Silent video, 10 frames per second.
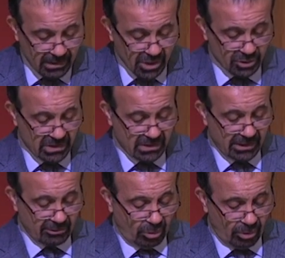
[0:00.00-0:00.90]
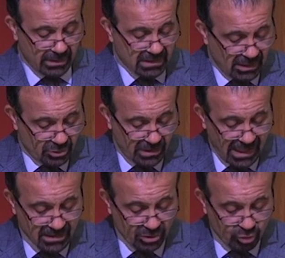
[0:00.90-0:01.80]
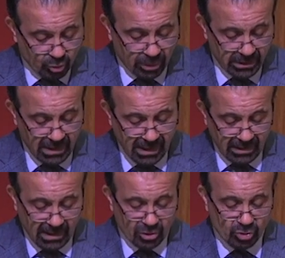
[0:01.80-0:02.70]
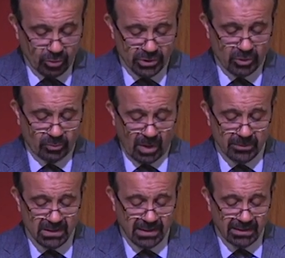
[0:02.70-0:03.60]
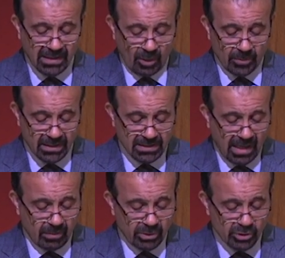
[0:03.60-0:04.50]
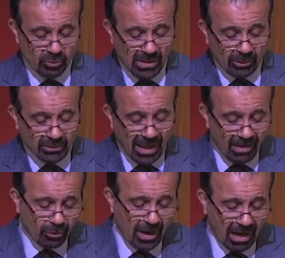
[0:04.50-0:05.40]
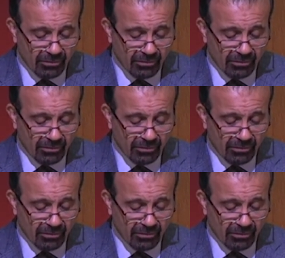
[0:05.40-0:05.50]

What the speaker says: The nation-state law essentially has ensured that Jewish supremacy can now be established without ever